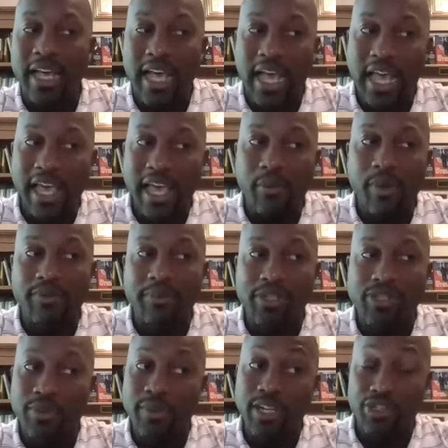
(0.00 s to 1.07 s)
hey, we've been
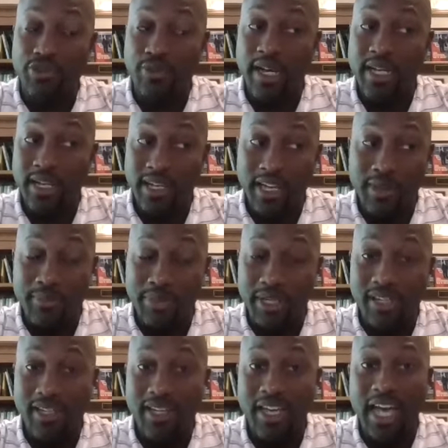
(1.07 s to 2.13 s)
doing a training company,
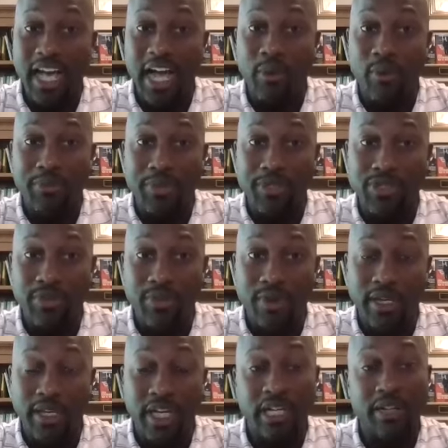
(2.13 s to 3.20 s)
and we've been doing
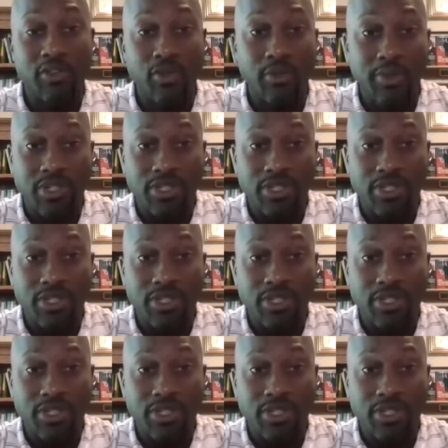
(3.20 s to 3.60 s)
kind of human